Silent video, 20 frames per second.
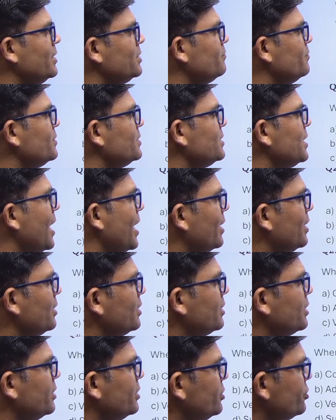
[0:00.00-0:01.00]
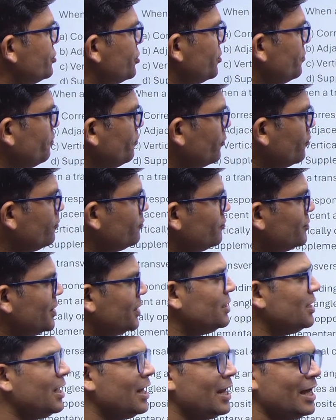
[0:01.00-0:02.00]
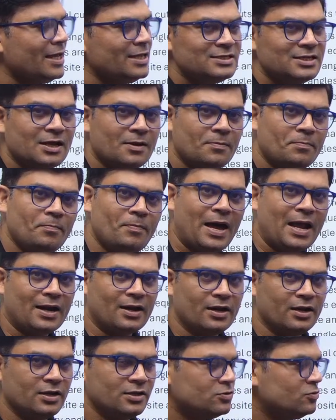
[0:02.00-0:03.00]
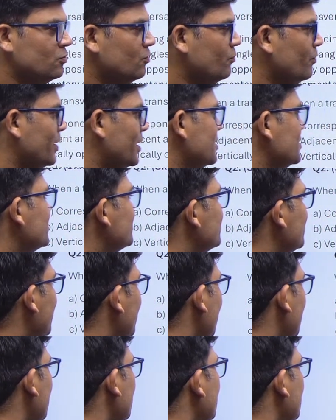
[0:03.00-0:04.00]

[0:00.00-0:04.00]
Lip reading: which angle condition proves that the lines are parallel? So we can say